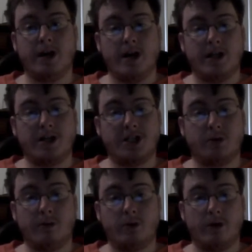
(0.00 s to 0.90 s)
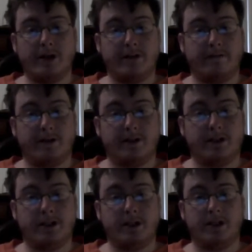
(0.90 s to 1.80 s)
There is one more
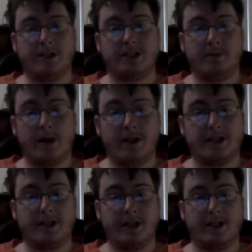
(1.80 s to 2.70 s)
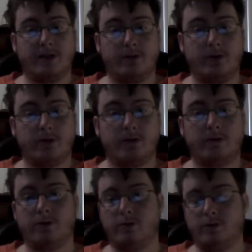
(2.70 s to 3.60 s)
difference. In a despotic state, the ruler
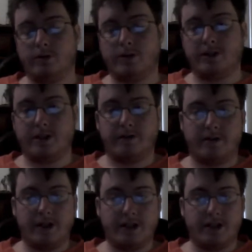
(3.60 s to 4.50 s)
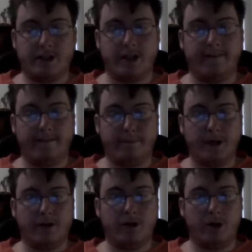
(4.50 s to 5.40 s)
or rulers of the nation govern by
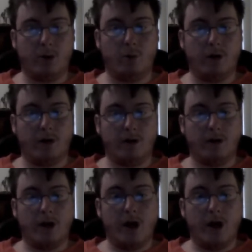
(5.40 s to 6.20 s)
their own will,